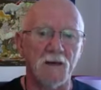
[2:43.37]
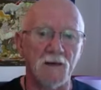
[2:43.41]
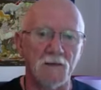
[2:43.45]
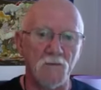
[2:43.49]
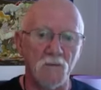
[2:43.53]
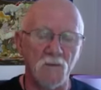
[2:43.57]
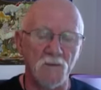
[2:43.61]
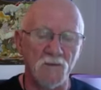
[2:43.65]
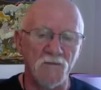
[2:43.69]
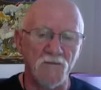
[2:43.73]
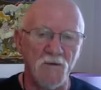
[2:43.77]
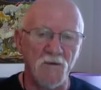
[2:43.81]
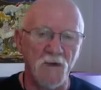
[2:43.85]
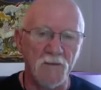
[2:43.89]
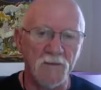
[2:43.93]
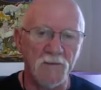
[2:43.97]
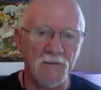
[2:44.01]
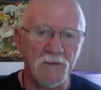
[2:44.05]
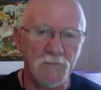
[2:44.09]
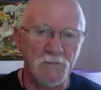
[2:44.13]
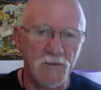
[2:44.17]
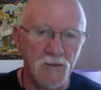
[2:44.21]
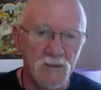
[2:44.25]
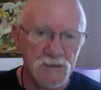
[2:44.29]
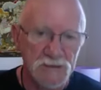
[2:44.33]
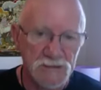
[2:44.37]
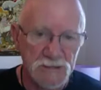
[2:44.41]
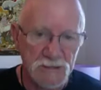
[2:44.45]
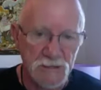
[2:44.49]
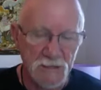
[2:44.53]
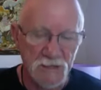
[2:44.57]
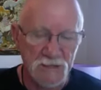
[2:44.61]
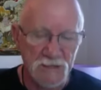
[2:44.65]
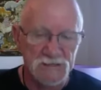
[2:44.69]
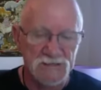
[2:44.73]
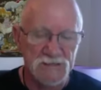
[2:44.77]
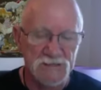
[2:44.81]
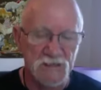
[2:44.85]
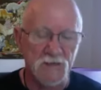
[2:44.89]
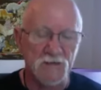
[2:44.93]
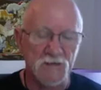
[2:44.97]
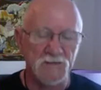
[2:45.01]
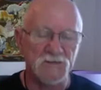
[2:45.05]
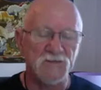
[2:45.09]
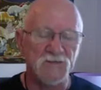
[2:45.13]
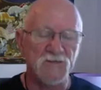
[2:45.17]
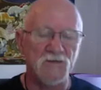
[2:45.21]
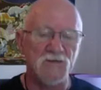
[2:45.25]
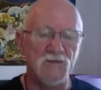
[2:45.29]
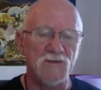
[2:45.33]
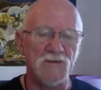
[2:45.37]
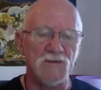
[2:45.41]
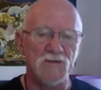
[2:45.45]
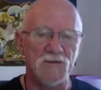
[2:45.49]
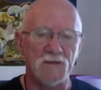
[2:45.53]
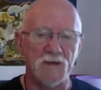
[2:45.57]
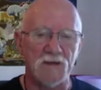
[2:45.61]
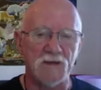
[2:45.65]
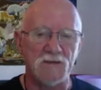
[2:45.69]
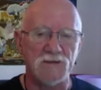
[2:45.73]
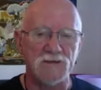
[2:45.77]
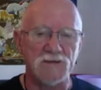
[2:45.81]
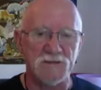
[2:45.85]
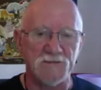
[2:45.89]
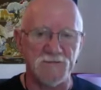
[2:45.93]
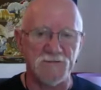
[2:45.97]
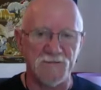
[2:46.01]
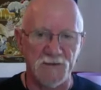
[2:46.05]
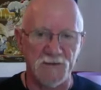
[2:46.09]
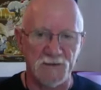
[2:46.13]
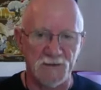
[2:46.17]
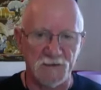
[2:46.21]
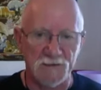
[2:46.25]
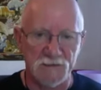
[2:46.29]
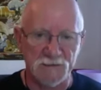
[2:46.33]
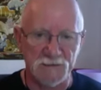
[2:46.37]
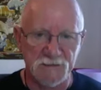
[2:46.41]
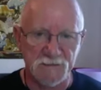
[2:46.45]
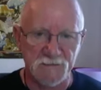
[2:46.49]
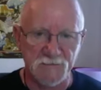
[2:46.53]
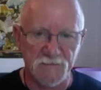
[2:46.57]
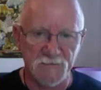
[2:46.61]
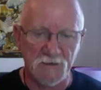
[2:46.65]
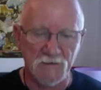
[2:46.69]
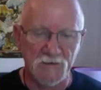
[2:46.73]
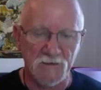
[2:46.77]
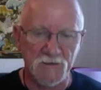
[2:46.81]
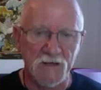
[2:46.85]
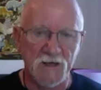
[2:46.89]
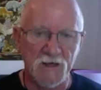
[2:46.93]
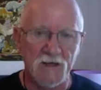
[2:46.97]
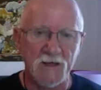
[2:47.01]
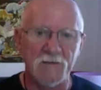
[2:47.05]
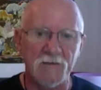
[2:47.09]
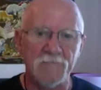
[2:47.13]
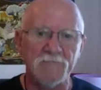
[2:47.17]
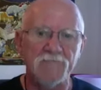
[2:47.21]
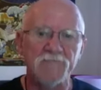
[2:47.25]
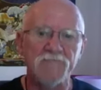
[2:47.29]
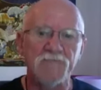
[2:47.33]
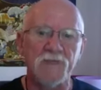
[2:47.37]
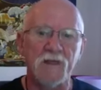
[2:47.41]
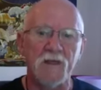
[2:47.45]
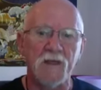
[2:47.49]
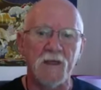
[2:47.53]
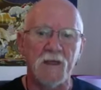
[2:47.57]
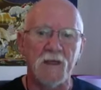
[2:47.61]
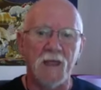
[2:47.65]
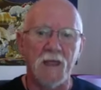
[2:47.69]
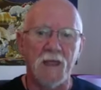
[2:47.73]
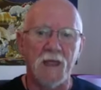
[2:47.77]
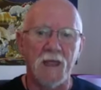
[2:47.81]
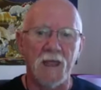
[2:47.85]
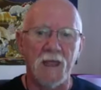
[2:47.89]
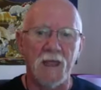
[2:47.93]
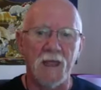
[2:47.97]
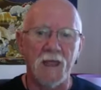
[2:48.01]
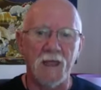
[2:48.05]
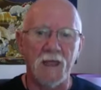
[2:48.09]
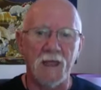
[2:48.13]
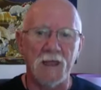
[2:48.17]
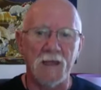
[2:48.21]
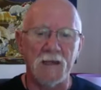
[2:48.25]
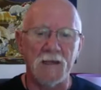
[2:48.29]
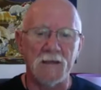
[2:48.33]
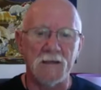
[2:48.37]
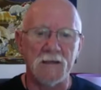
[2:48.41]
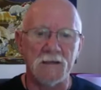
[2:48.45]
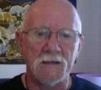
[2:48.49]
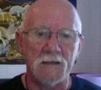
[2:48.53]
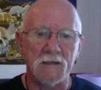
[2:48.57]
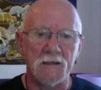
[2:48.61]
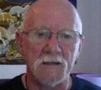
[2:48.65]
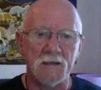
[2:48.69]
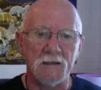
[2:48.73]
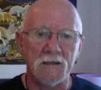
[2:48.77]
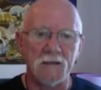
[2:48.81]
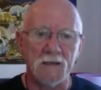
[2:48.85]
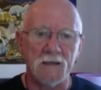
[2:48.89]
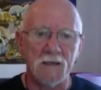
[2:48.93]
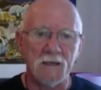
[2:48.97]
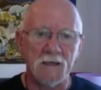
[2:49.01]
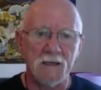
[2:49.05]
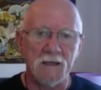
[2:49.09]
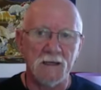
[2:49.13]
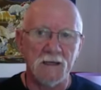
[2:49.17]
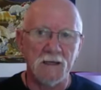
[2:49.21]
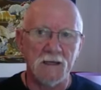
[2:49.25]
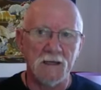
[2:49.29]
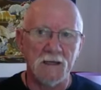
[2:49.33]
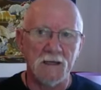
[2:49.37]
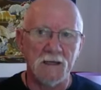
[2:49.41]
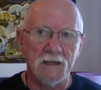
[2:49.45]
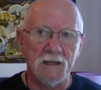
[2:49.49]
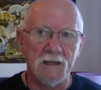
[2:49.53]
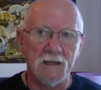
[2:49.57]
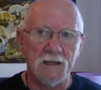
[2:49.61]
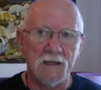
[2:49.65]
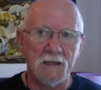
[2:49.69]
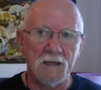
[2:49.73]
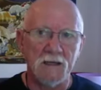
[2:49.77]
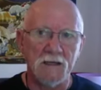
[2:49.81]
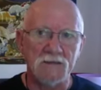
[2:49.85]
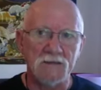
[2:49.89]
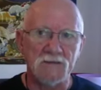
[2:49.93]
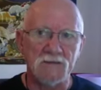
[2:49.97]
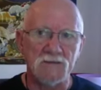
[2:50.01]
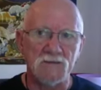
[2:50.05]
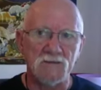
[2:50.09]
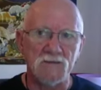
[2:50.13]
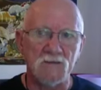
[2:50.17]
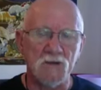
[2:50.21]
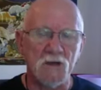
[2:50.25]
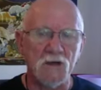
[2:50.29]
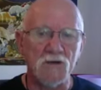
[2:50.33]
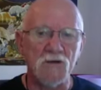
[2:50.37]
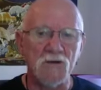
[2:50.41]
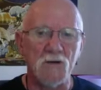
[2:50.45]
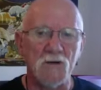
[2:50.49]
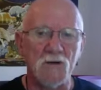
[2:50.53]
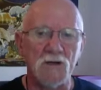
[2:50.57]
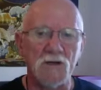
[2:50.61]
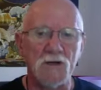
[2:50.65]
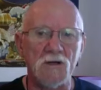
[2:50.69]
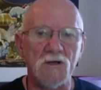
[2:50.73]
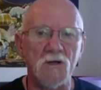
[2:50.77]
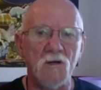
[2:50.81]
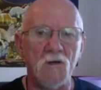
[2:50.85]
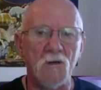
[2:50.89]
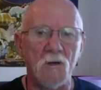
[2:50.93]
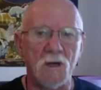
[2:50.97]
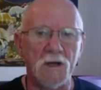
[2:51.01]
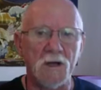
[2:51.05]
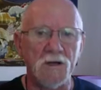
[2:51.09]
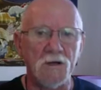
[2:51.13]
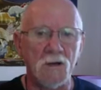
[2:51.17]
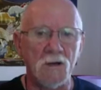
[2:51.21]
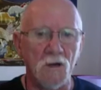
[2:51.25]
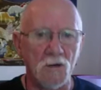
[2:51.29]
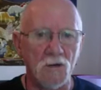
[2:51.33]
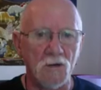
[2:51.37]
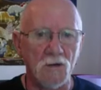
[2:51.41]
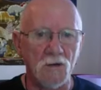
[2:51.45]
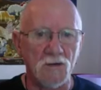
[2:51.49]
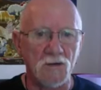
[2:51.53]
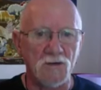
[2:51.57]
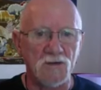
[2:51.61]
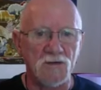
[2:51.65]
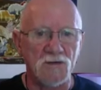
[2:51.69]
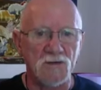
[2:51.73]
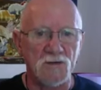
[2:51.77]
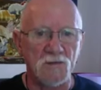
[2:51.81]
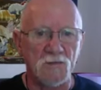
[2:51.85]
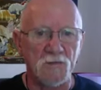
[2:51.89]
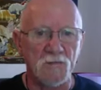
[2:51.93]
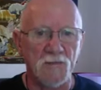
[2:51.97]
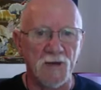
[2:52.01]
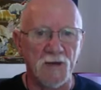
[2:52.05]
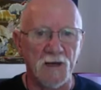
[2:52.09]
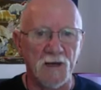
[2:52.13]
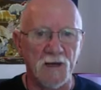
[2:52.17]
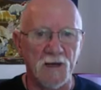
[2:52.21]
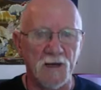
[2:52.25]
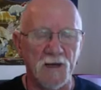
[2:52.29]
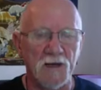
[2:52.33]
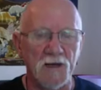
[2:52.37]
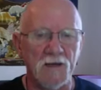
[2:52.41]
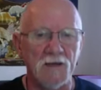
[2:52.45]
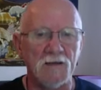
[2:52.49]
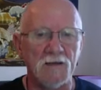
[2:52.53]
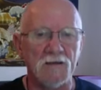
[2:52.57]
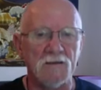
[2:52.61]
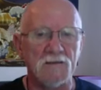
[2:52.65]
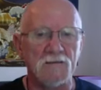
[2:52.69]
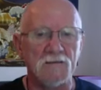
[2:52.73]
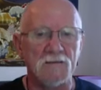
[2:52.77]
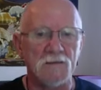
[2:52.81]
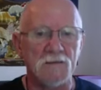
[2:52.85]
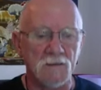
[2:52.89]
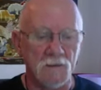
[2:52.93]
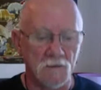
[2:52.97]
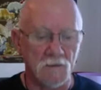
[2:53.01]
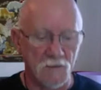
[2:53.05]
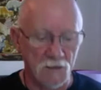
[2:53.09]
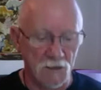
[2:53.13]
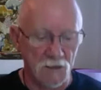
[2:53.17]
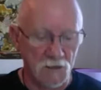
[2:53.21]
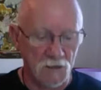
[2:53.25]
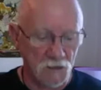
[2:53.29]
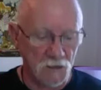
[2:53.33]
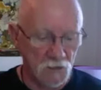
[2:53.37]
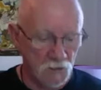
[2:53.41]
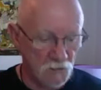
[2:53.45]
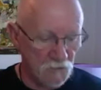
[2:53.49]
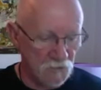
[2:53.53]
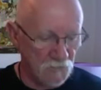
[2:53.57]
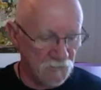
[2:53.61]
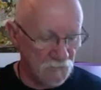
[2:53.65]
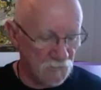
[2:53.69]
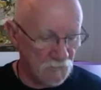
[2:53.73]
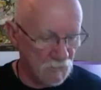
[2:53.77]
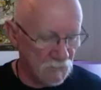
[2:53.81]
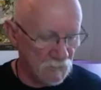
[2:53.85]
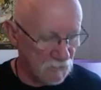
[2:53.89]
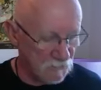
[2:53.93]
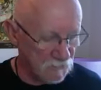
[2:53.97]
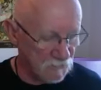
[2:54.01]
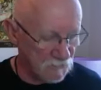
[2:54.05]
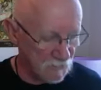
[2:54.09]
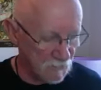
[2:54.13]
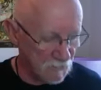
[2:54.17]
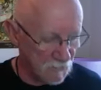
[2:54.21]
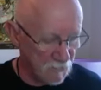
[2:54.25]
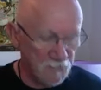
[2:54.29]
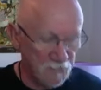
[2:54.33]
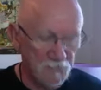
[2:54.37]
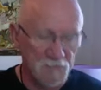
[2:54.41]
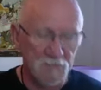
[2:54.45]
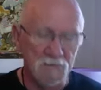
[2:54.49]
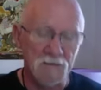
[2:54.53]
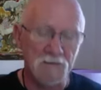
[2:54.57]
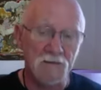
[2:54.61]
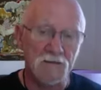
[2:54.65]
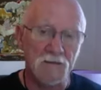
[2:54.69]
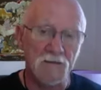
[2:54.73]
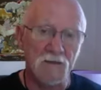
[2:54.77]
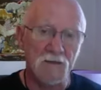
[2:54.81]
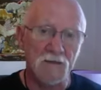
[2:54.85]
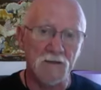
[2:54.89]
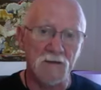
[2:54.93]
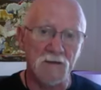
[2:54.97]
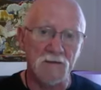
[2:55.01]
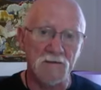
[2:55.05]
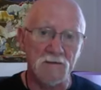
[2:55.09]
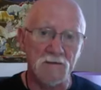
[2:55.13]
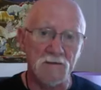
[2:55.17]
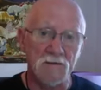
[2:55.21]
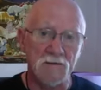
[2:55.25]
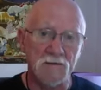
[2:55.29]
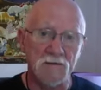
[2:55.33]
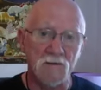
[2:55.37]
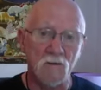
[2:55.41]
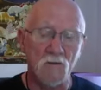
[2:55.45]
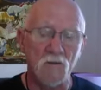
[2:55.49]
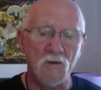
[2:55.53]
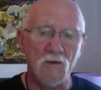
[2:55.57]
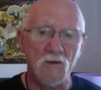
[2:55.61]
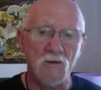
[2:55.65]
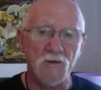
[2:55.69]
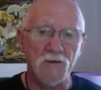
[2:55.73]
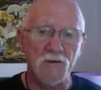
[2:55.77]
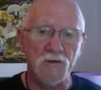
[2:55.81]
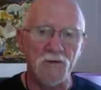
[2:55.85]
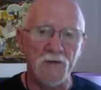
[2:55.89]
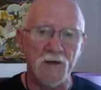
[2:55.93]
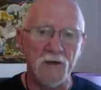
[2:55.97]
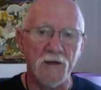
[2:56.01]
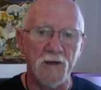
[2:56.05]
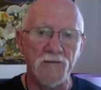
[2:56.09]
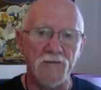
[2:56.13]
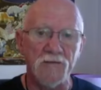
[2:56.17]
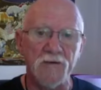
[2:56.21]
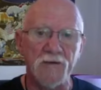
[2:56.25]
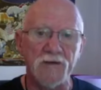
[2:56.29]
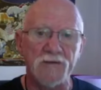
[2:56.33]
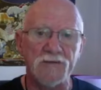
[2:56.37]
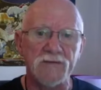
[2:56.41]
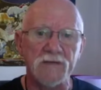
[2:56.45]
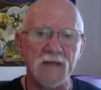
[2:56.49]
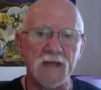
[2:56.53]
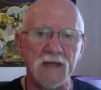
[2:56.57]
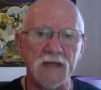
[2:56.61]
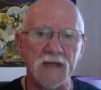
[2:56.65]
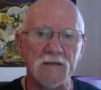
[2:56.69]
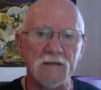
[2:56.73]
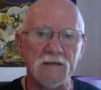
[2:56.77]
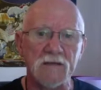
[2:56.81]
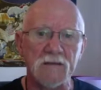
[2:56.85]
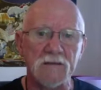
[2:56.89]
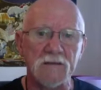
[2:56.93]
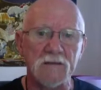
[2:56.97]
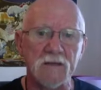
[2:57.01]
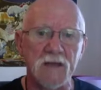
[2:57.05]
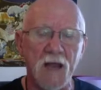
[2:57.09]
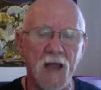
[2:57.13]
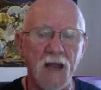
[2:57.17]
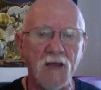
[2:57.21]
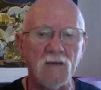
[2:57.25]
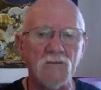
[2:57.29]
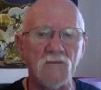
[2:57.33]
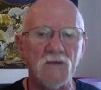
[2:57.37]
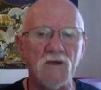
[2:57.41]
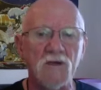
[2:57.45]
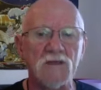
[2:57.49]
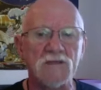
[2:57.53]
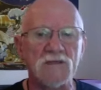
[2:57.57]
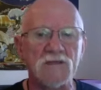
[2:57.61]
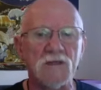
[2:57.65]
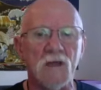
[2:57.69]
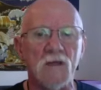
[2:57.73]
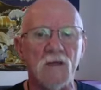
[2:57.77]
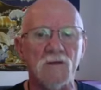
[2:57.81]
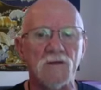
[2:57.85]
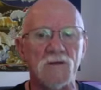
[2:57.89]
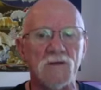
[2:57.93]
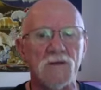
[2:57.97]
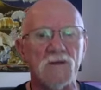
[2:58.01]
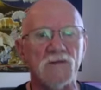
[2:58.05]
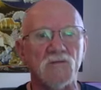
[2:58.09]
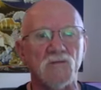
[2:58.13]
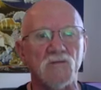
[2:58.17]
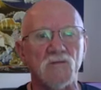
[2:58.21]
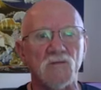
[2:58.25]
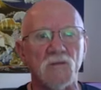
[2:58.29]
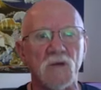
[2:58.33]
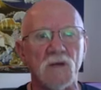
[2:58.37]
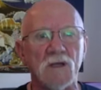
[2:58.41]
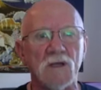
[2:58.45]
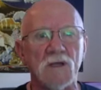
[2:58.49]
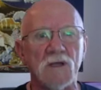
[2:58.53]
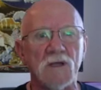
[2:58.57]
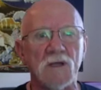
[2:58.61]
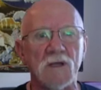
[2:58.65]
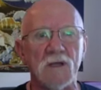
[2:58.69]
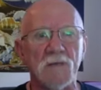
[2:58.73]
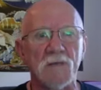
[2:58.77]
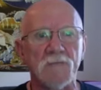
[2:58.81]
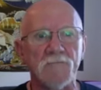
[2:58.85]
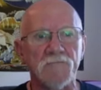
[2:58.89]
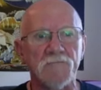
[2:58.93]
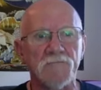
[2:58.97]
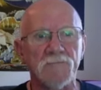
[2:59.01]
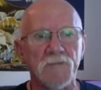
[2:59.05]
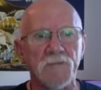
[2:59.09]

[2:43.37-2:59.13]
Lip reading: We've all been pushing ourselves through these energy fields, okay? And it's not going to go unnoticed by the greater universe and the world around us. And the end result is really